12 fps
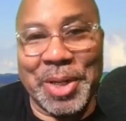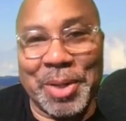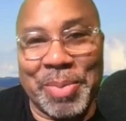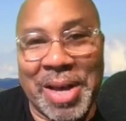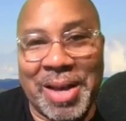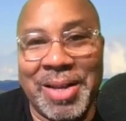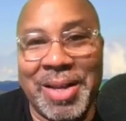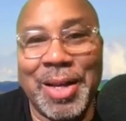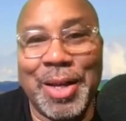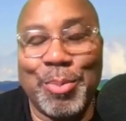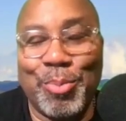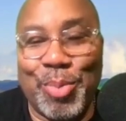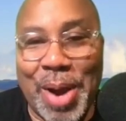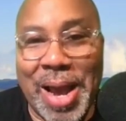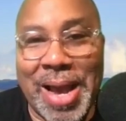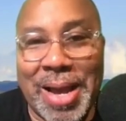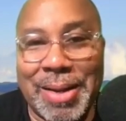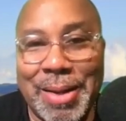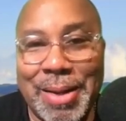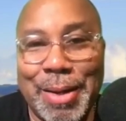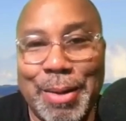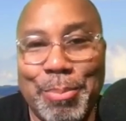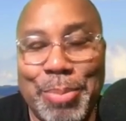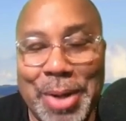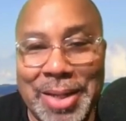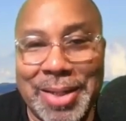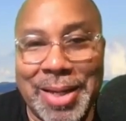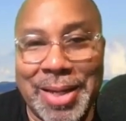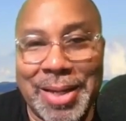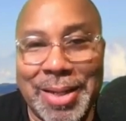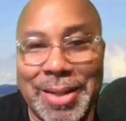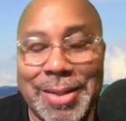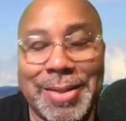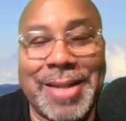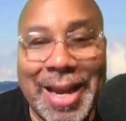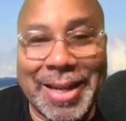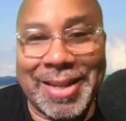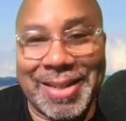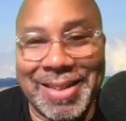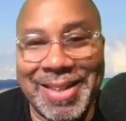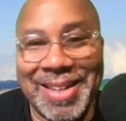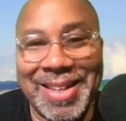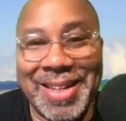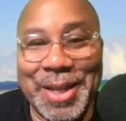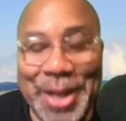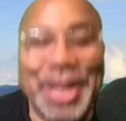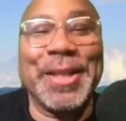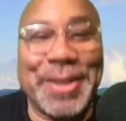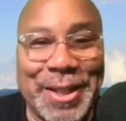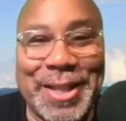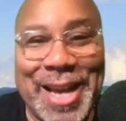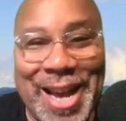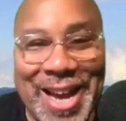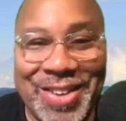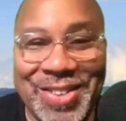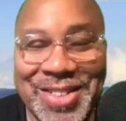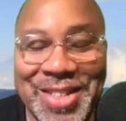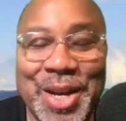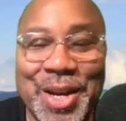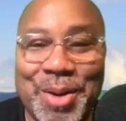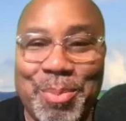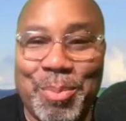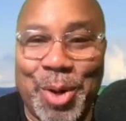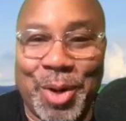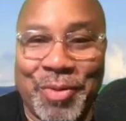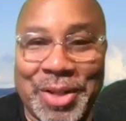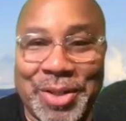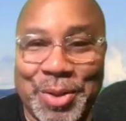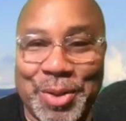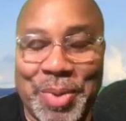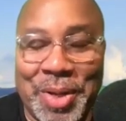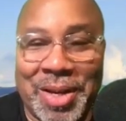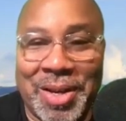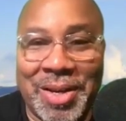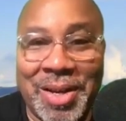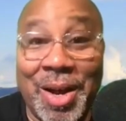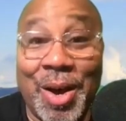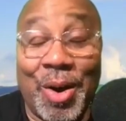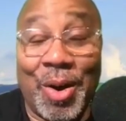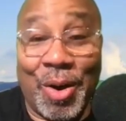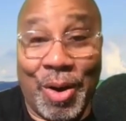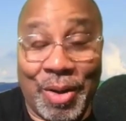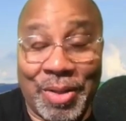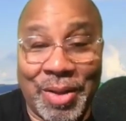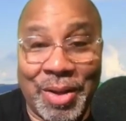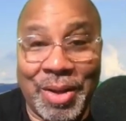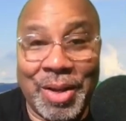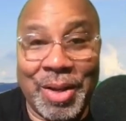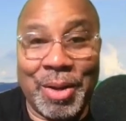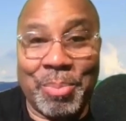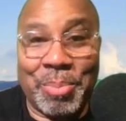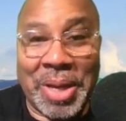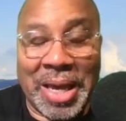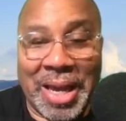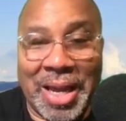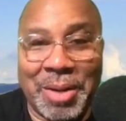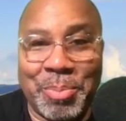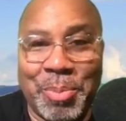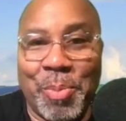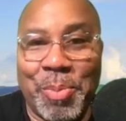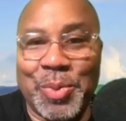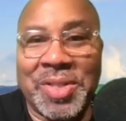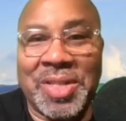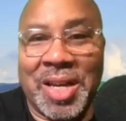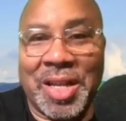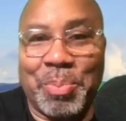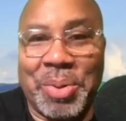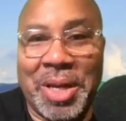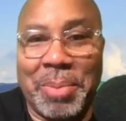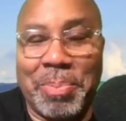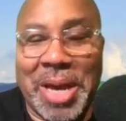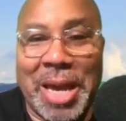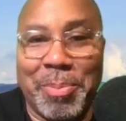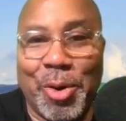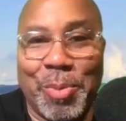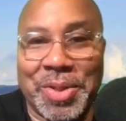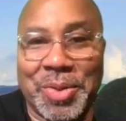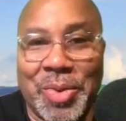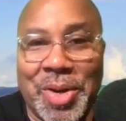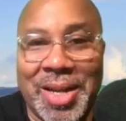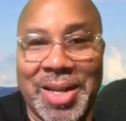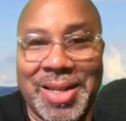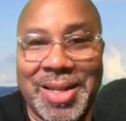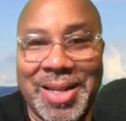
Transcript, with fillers: good about. Brad Butler second is in the house, motivational speaker, author, pain, purpose. What's the other P? Pain, purpose, and what?